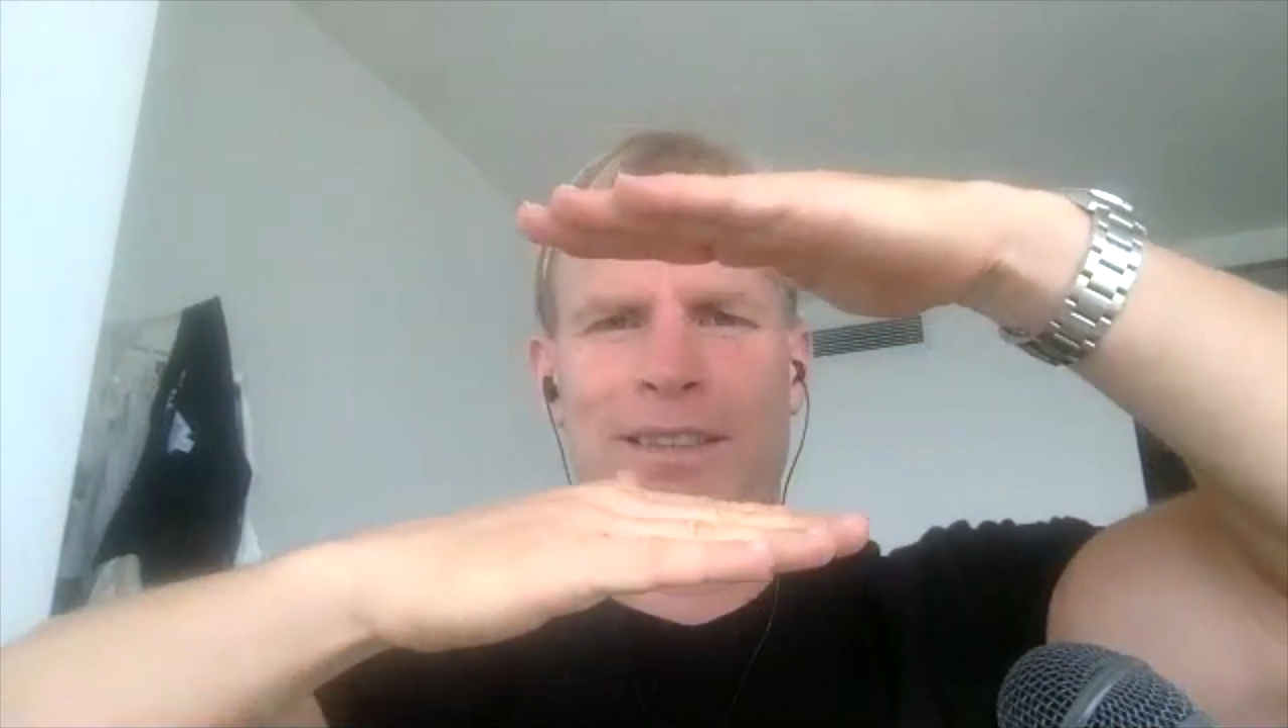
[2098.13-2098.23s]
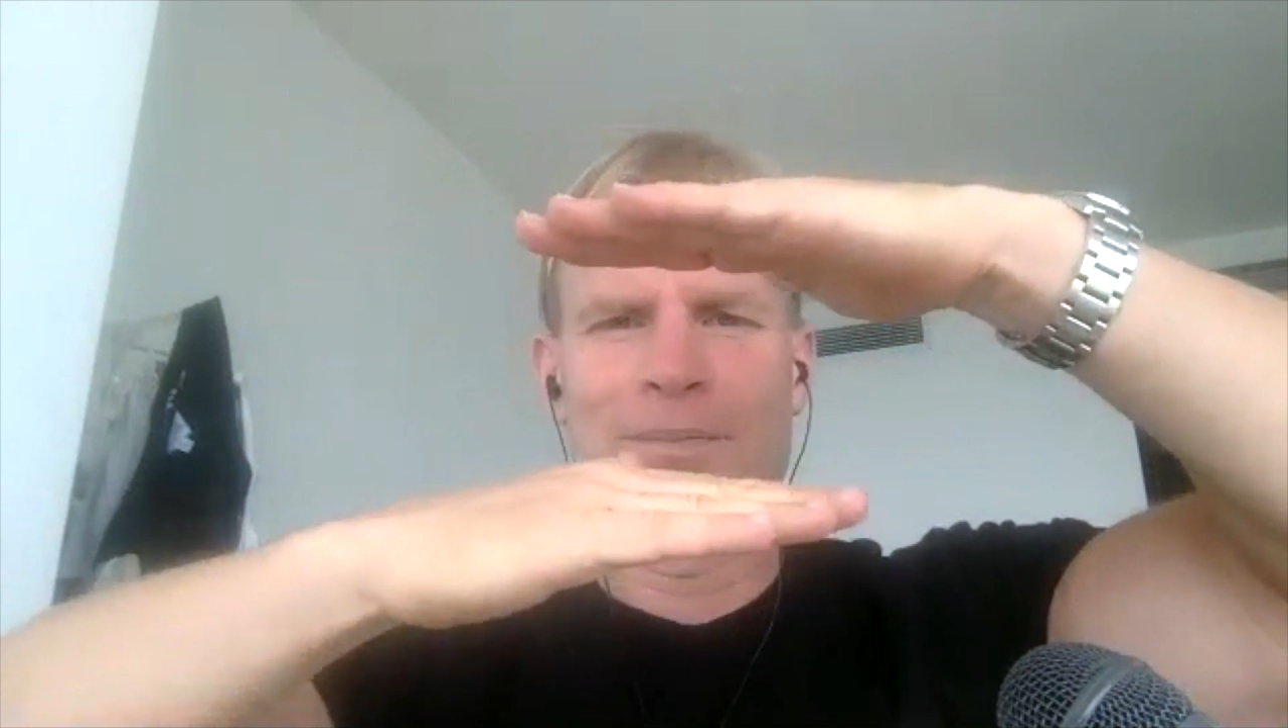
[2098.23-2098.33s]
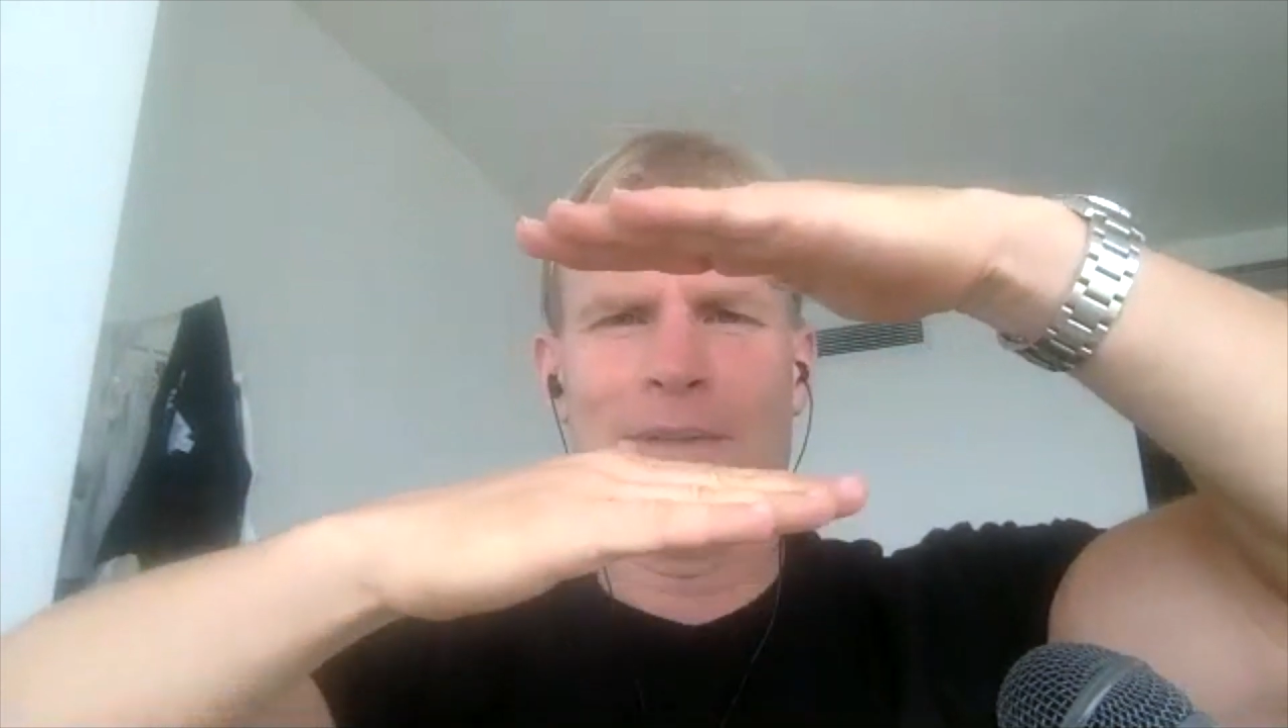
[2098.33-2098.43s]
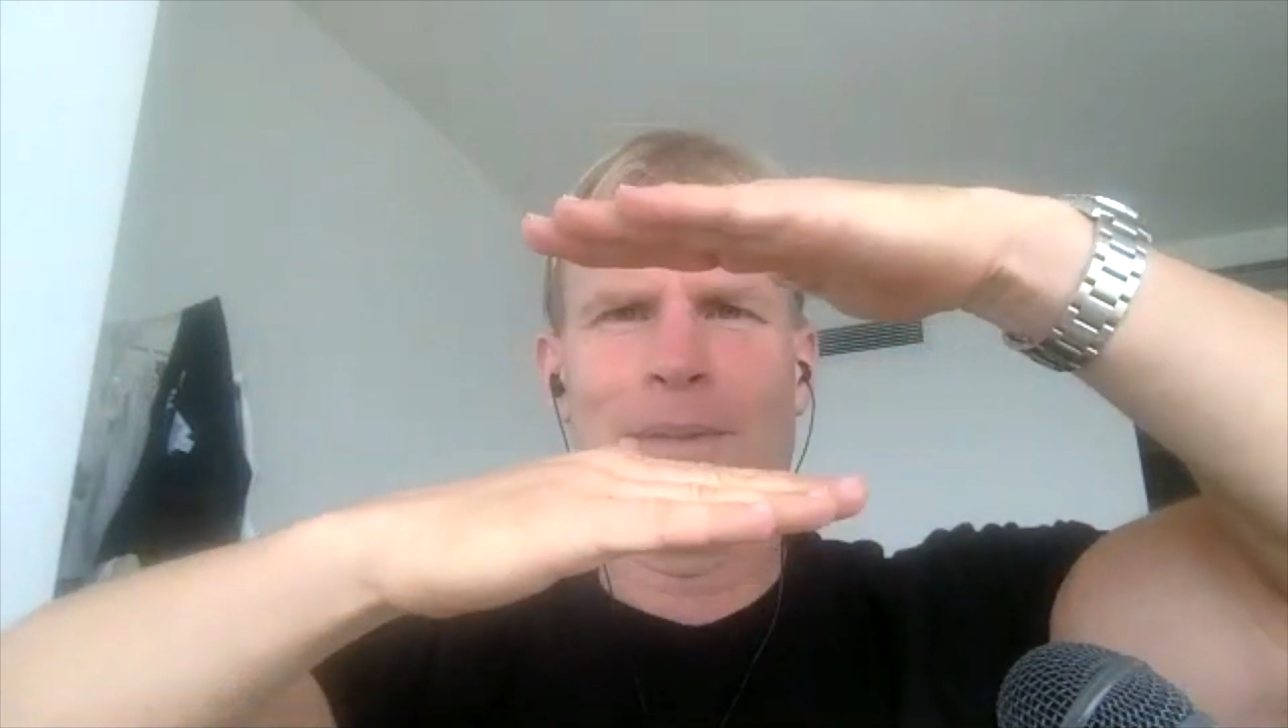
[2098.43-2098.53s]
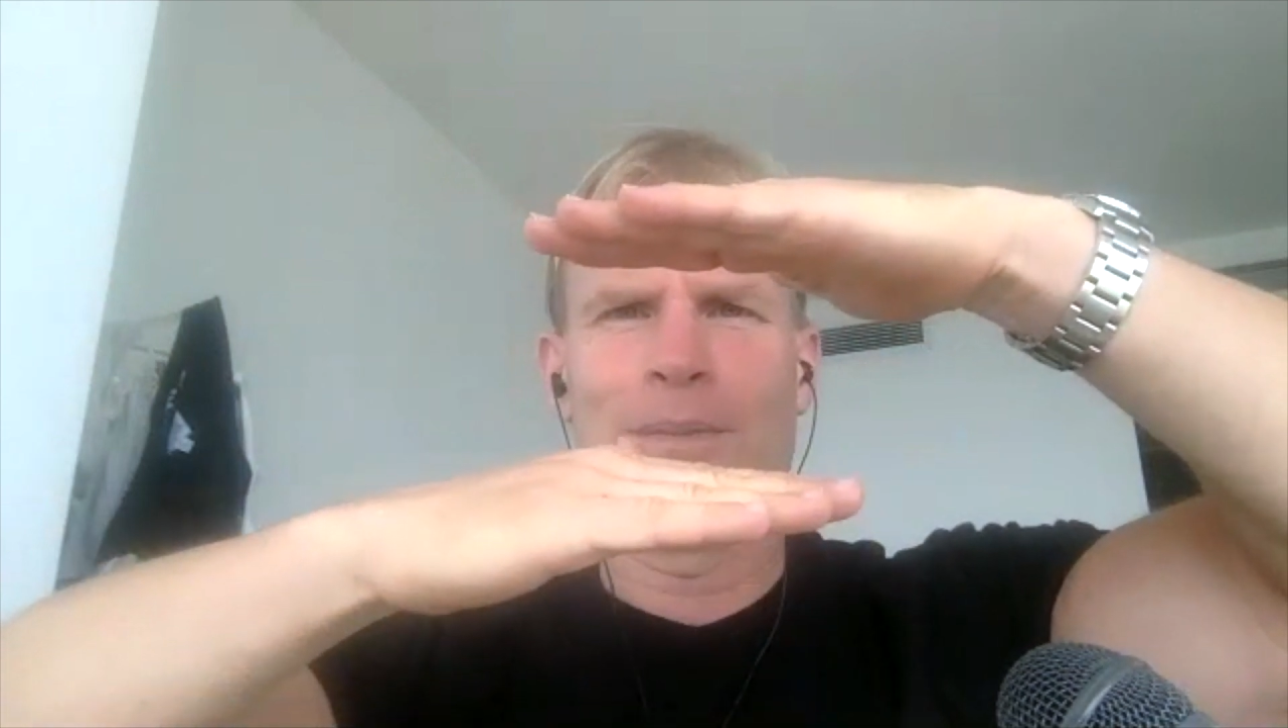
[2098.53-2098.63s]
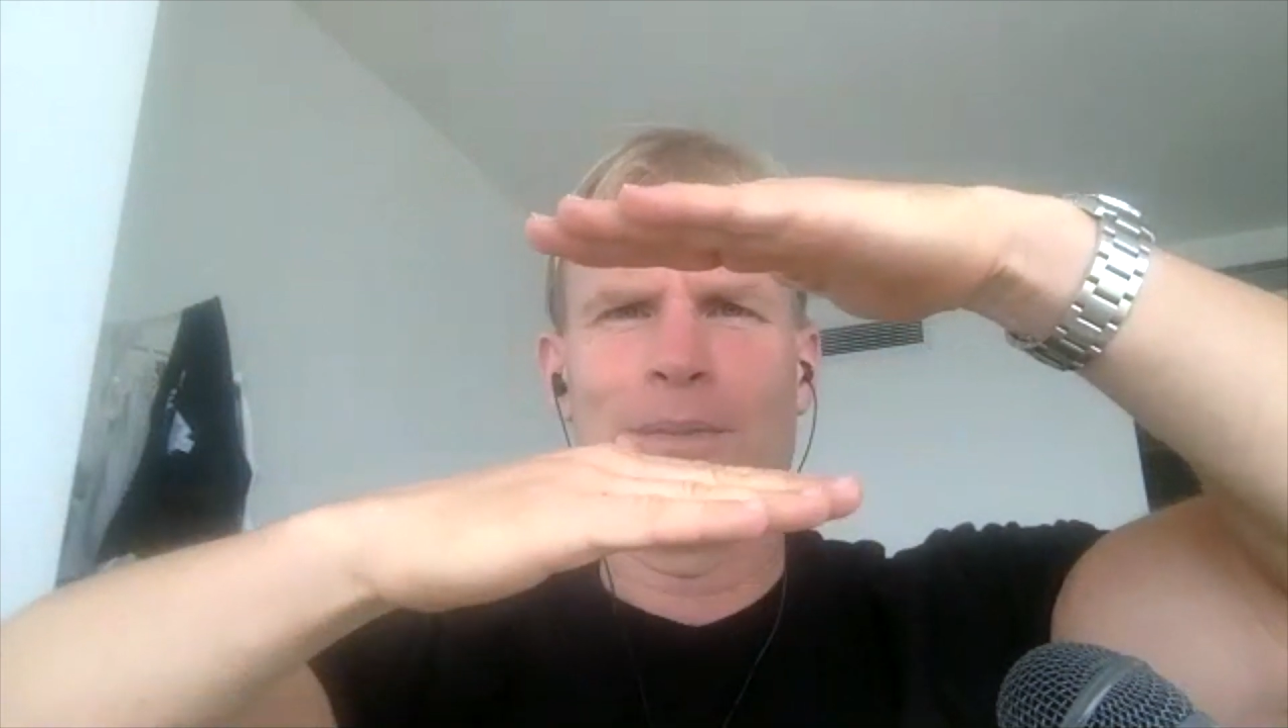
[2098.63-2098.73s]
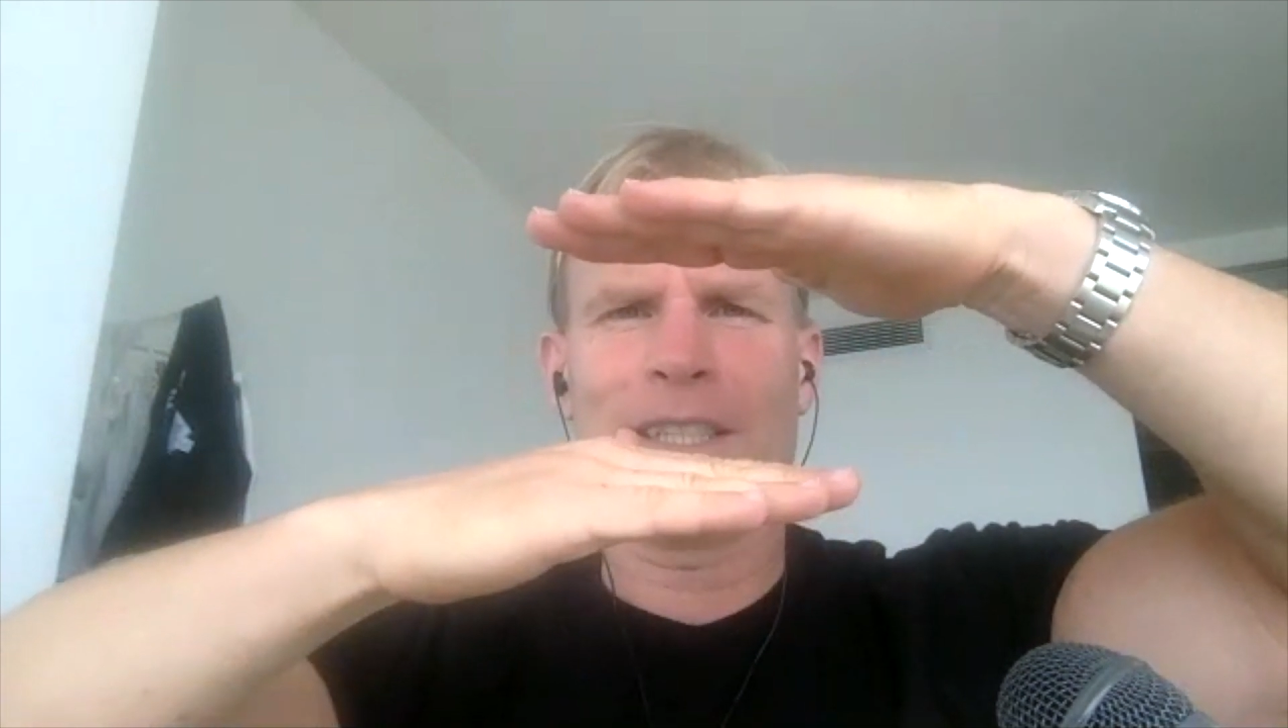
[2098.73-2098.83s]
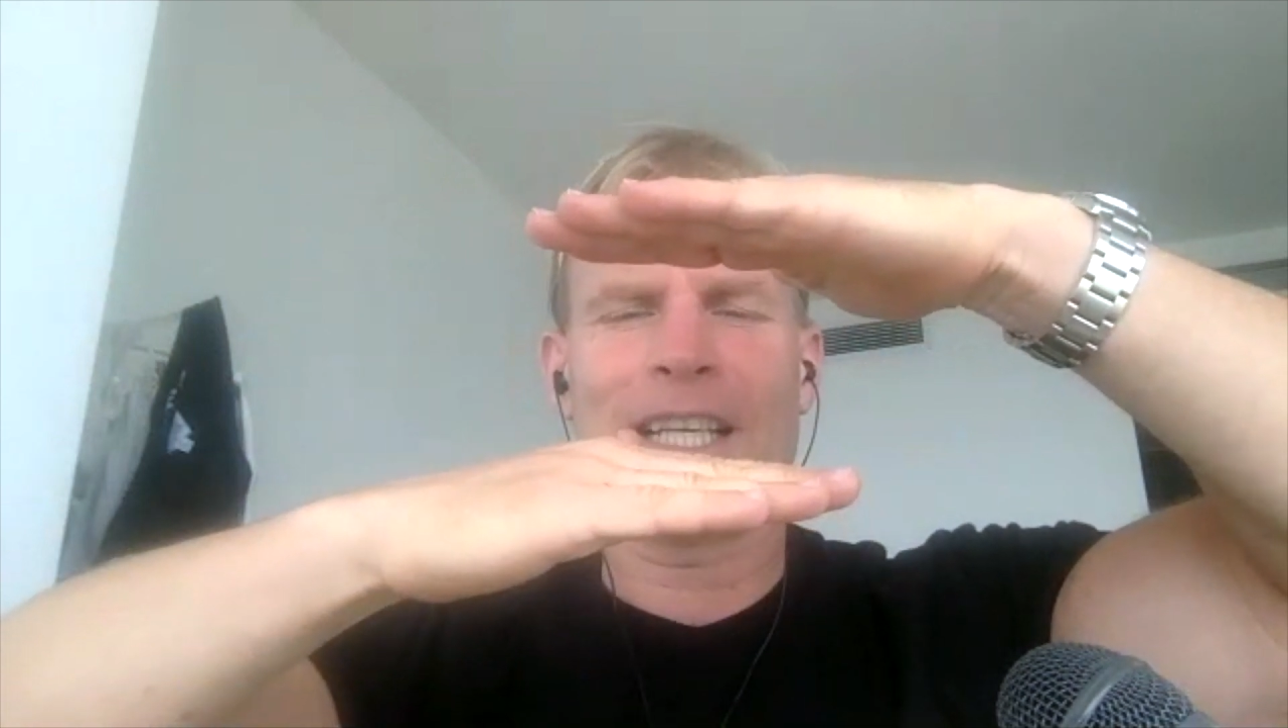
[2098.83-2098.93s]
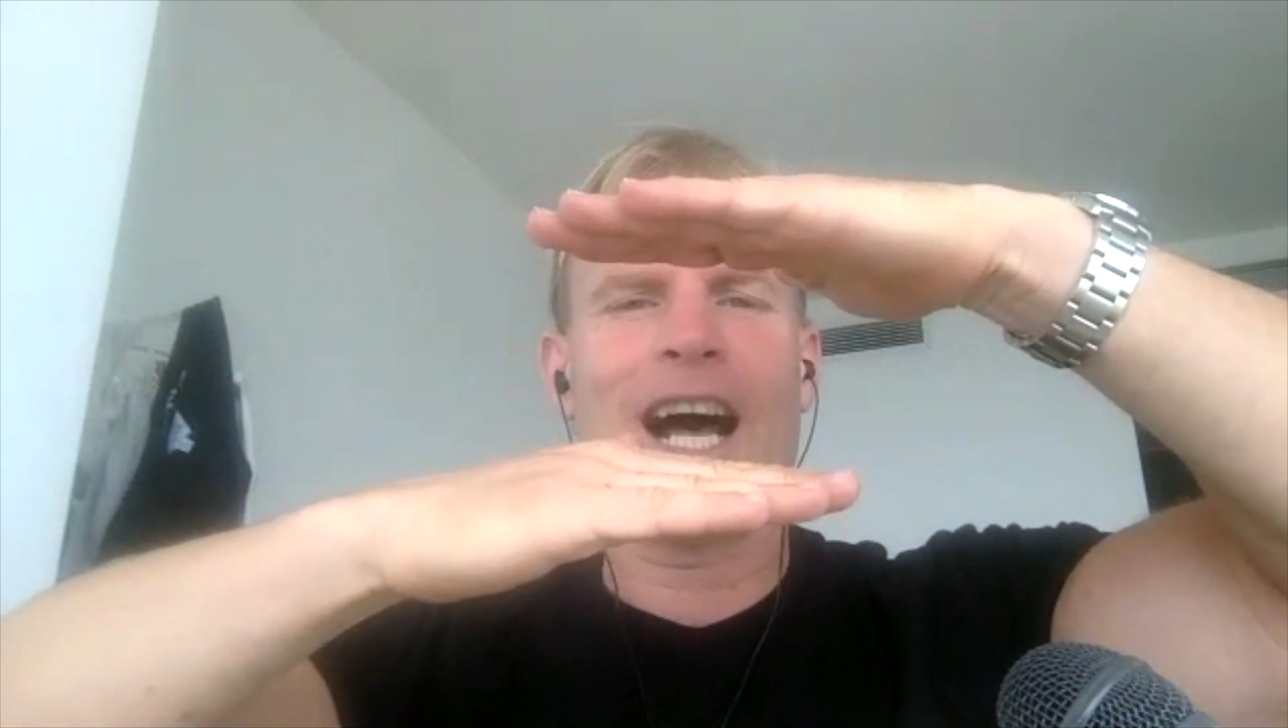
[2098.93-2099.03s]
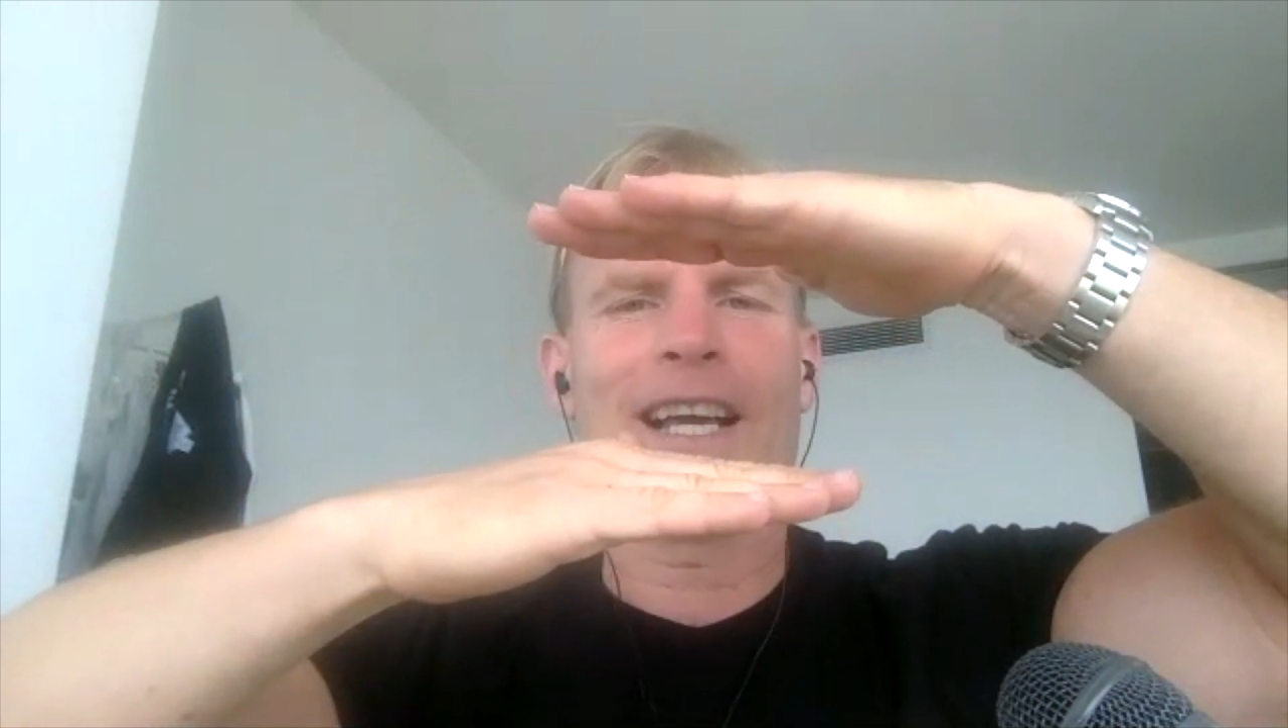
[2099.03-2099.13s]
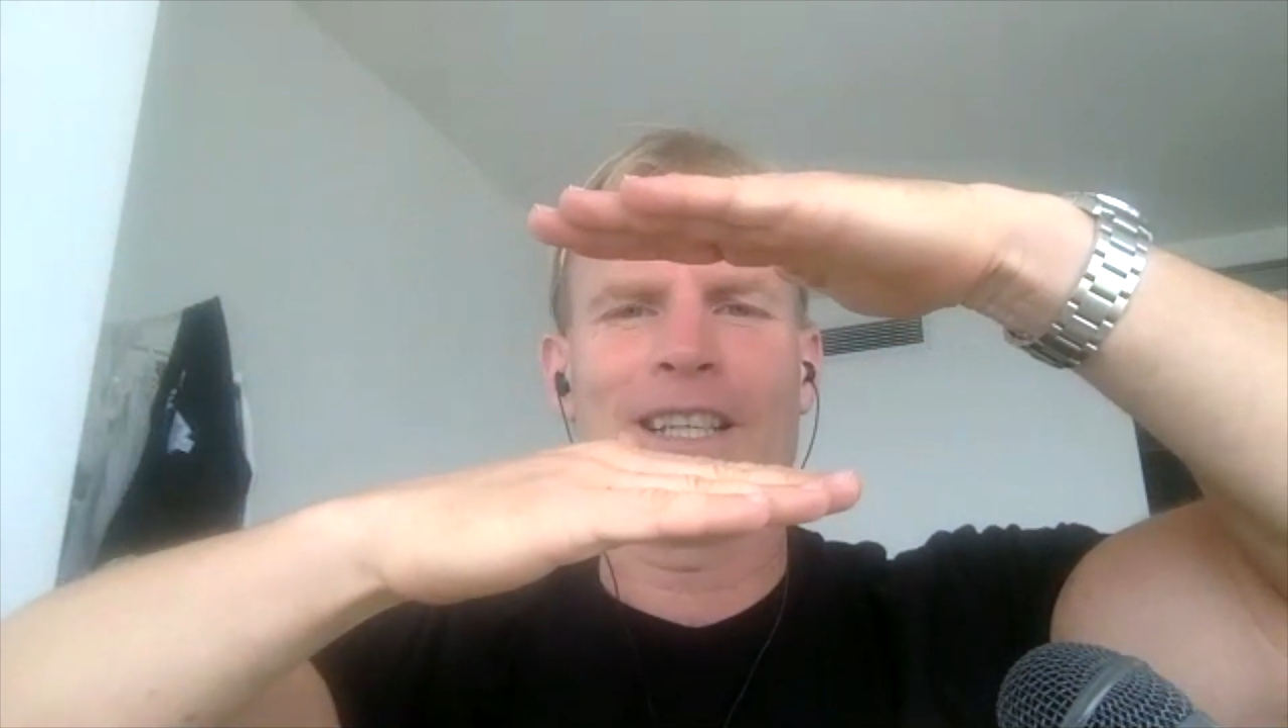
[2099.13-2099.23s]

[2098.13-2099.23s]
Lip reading: maybe this high